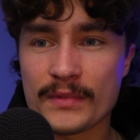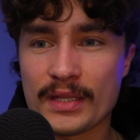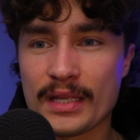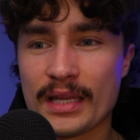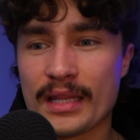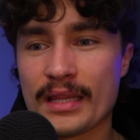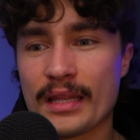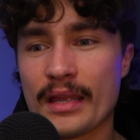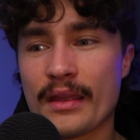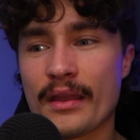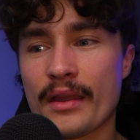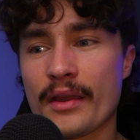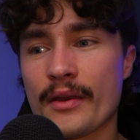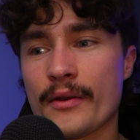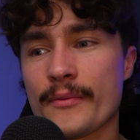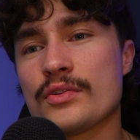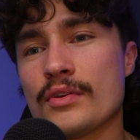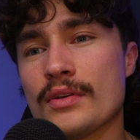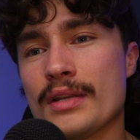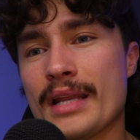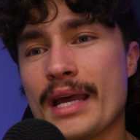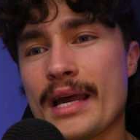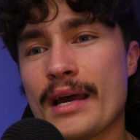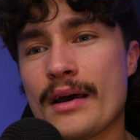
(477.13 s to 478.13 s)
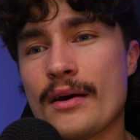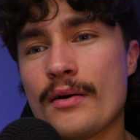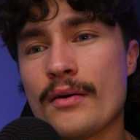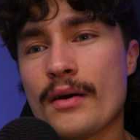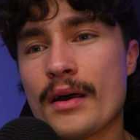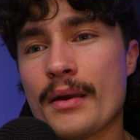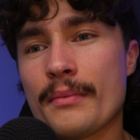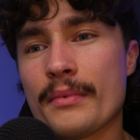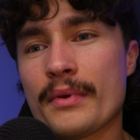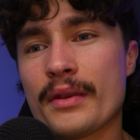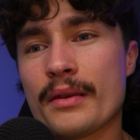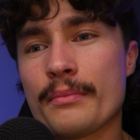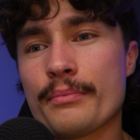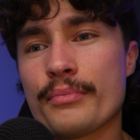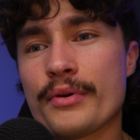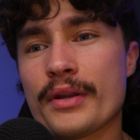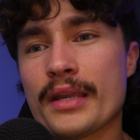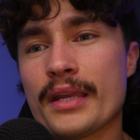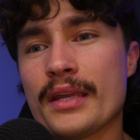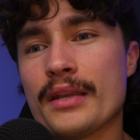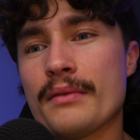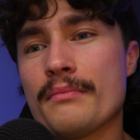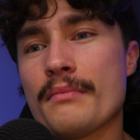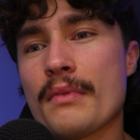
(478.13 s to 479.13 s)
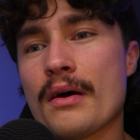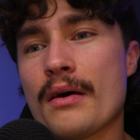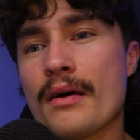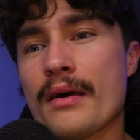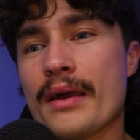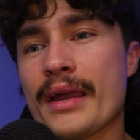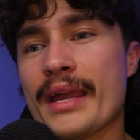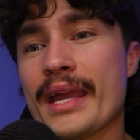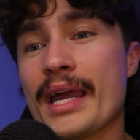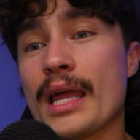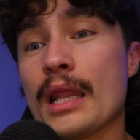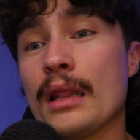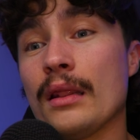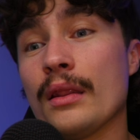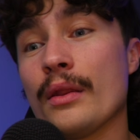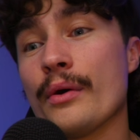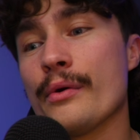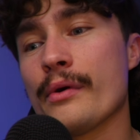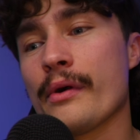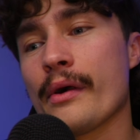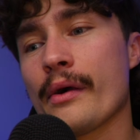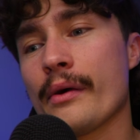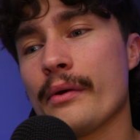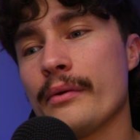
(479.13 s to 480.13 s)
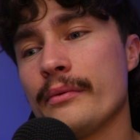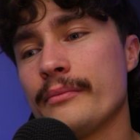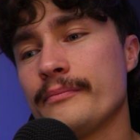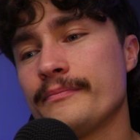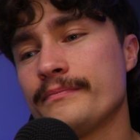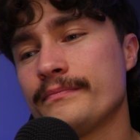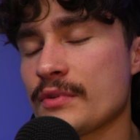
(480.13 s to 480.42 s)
And there you go. So now I'm going to bring in my logo.